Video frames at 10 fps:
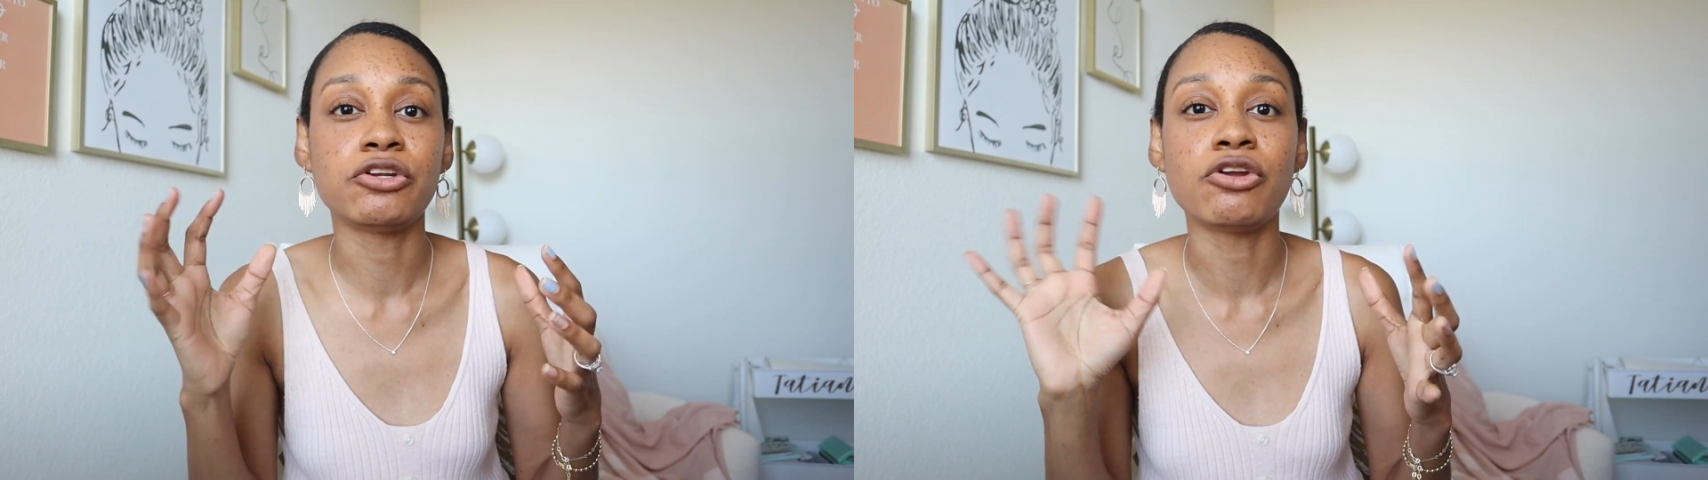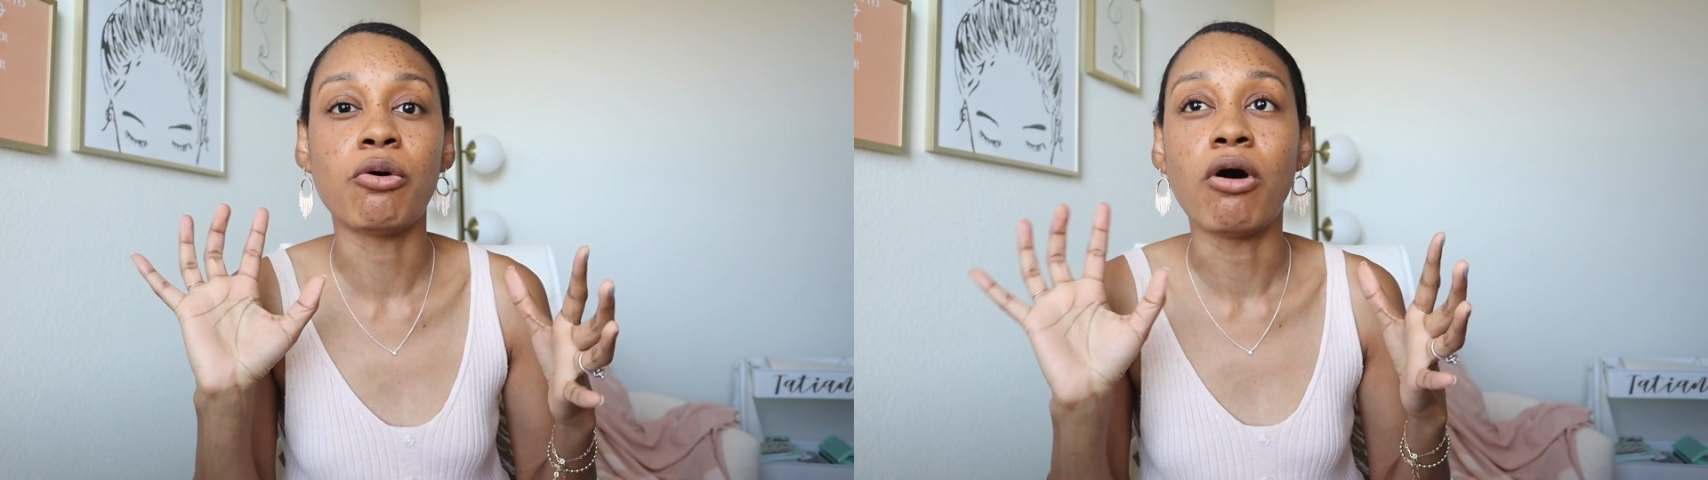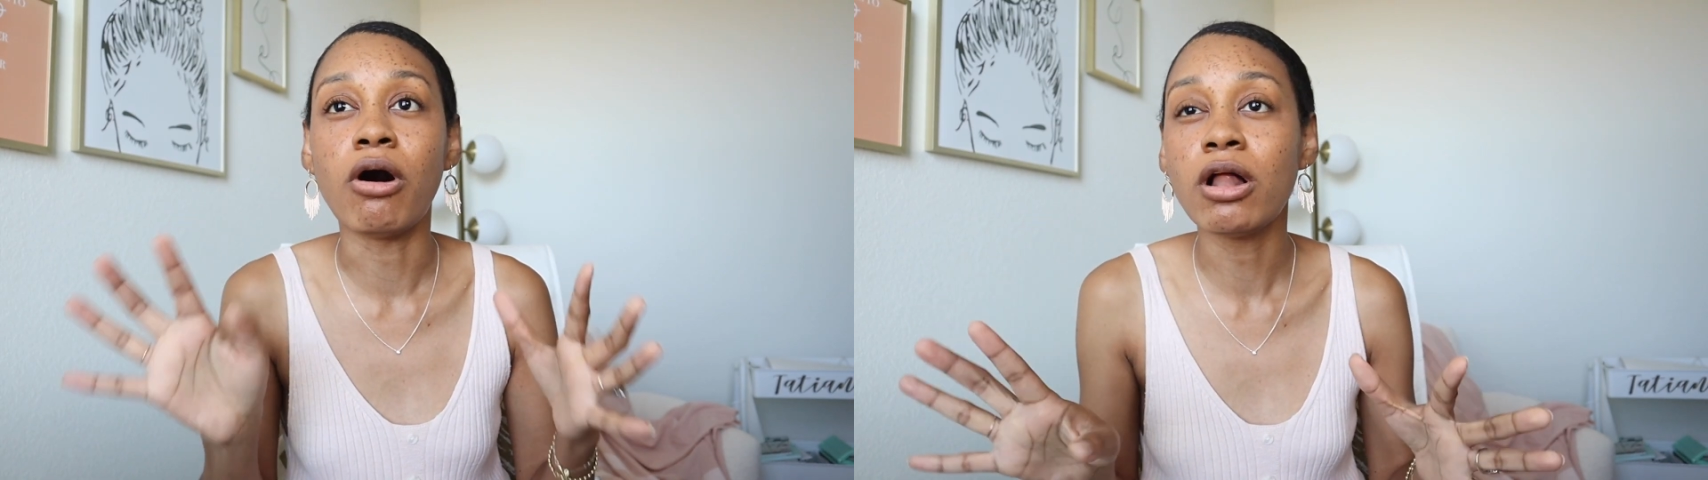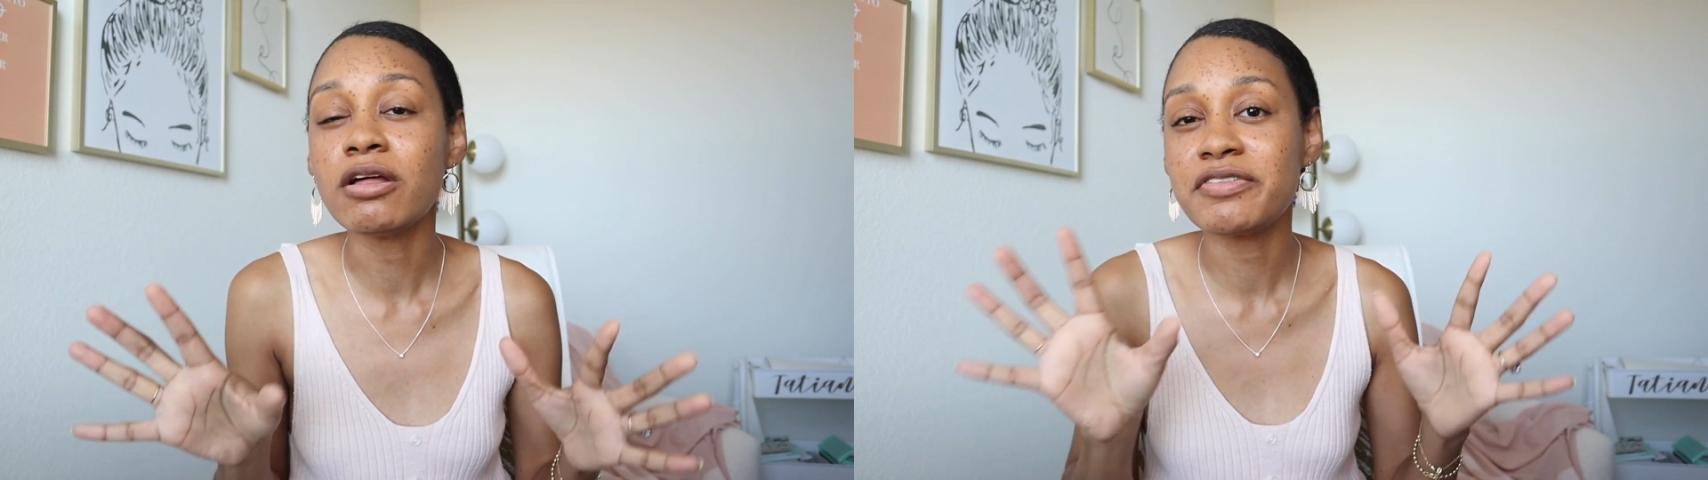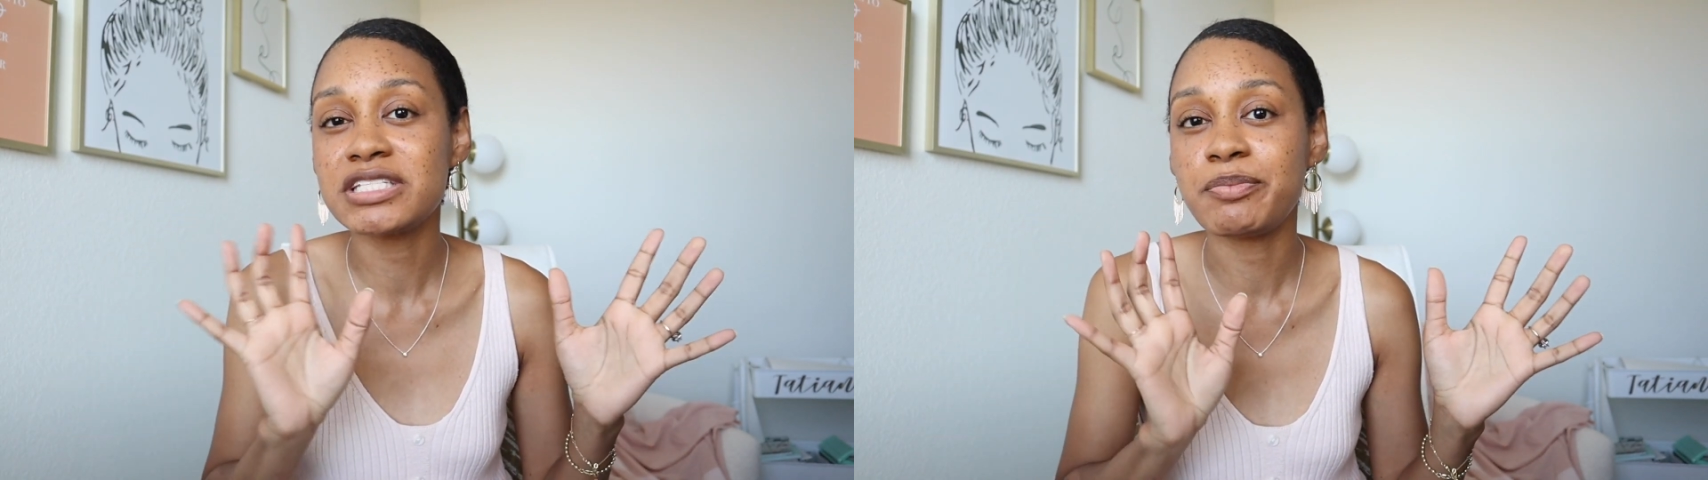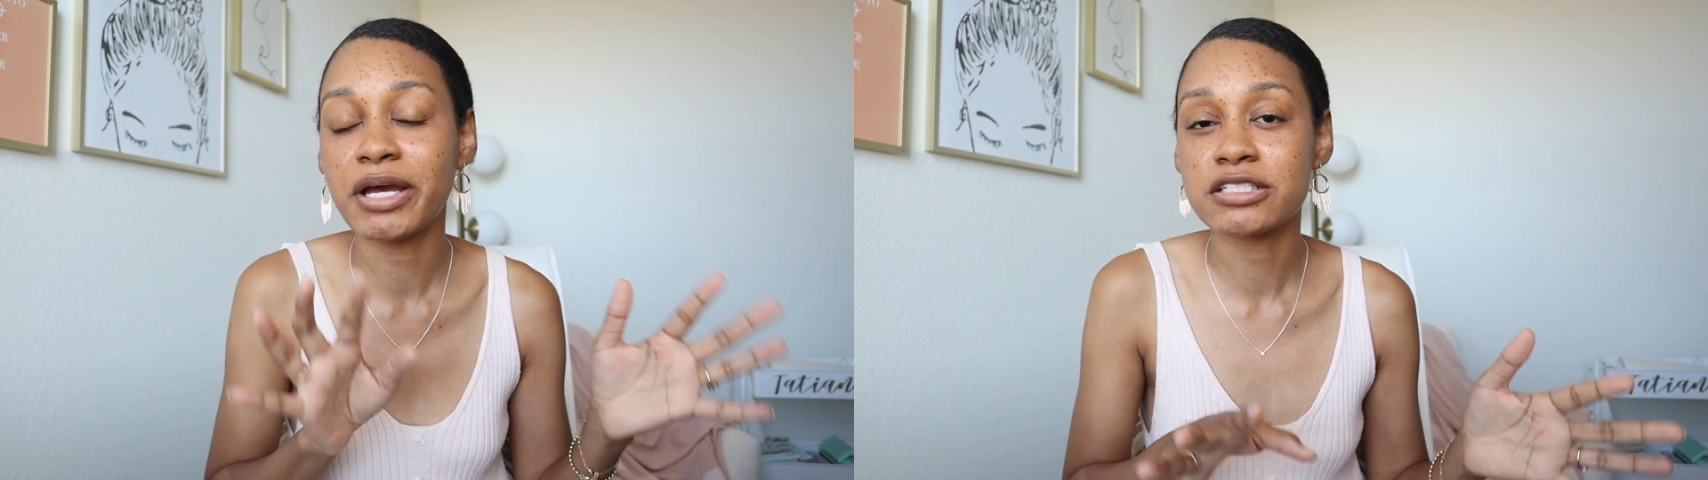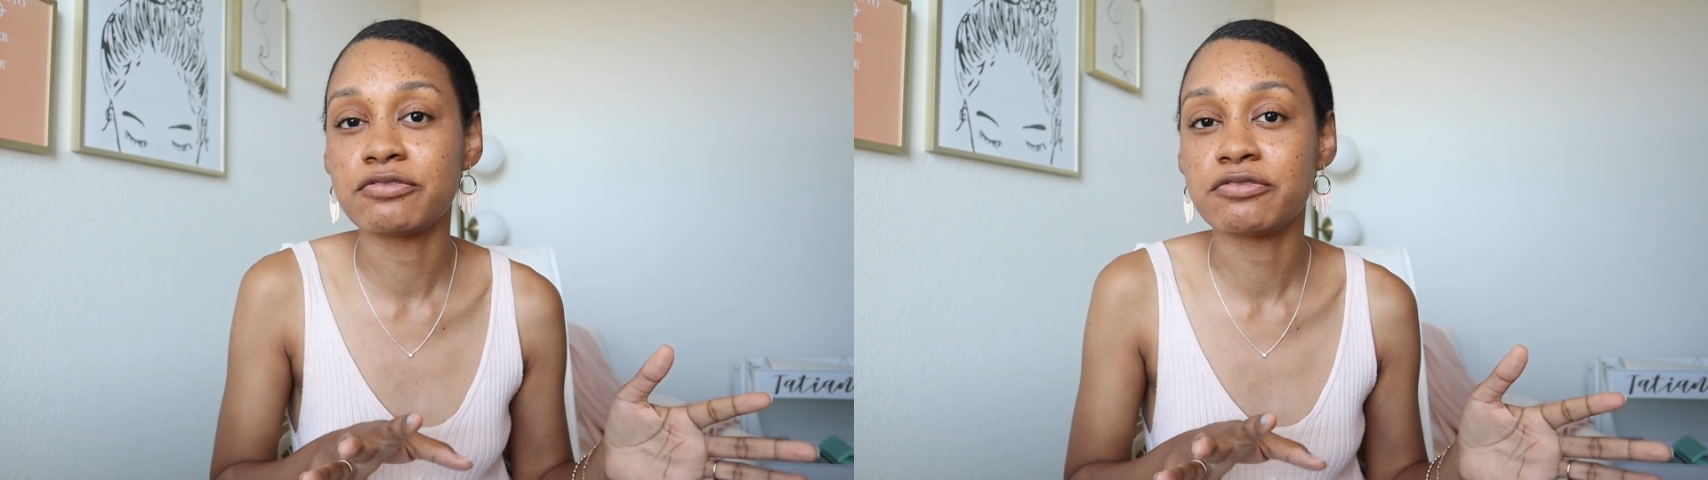know all of the specs